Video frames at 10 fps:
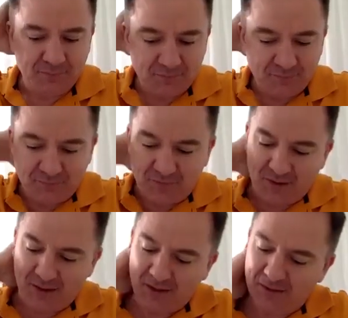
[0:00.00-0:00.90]
Mm.
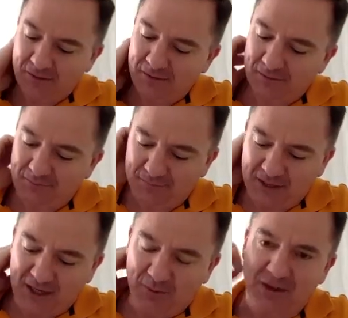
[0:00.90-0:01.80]

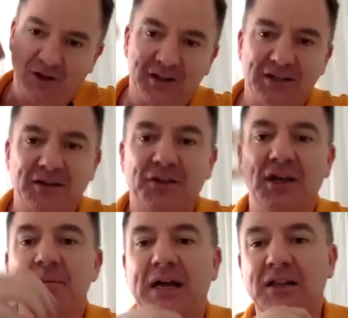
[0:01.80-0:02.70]
Anyway, like there's a
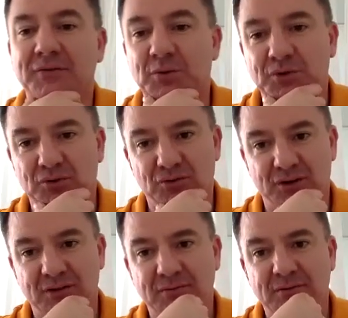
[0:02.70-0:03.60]
thing about living with
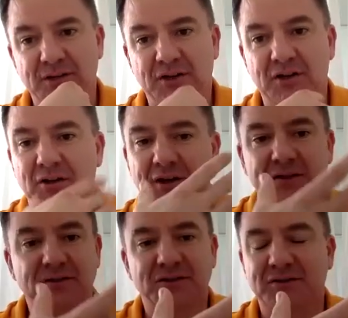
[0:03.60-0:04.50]
regret, you know,
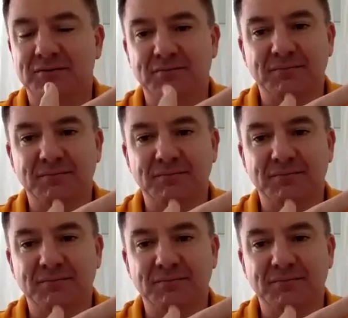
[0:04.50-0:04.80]
like just